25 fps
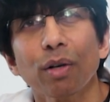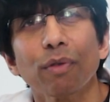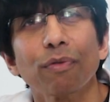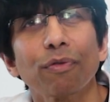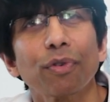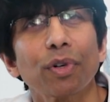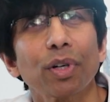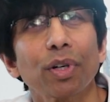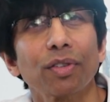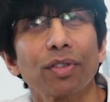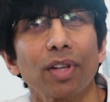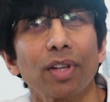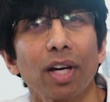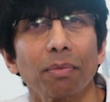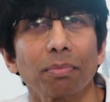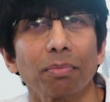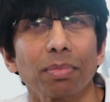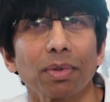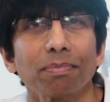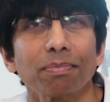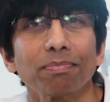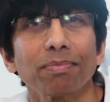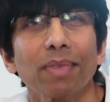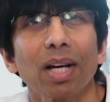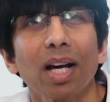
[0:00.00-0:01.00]
For
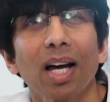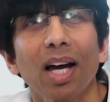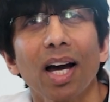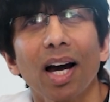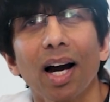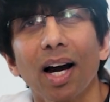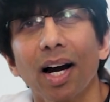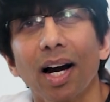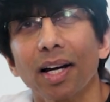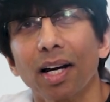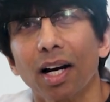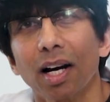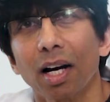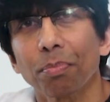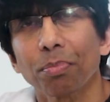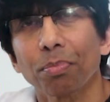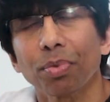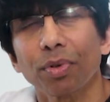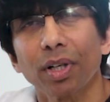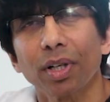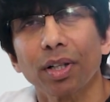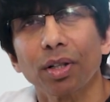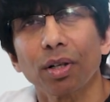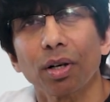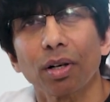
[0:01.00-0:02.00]
example, I
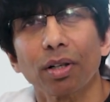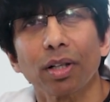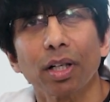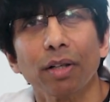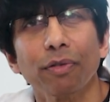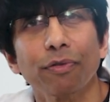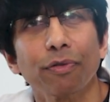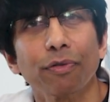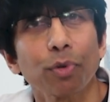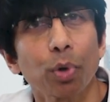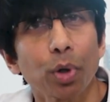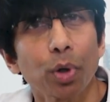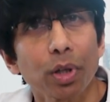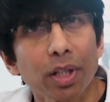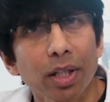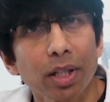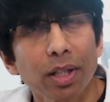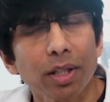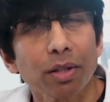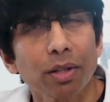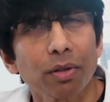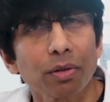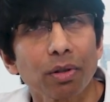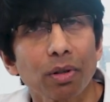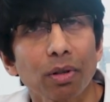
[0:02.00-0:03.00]
operated on a
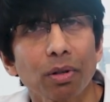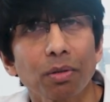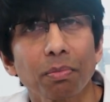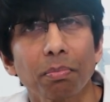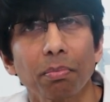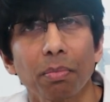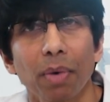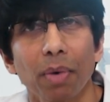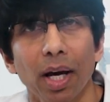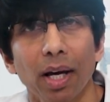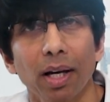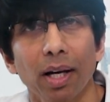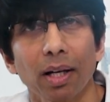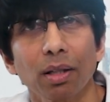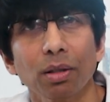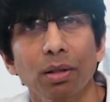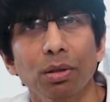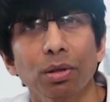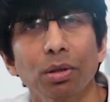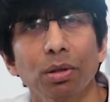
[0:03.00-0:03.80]
14 year old male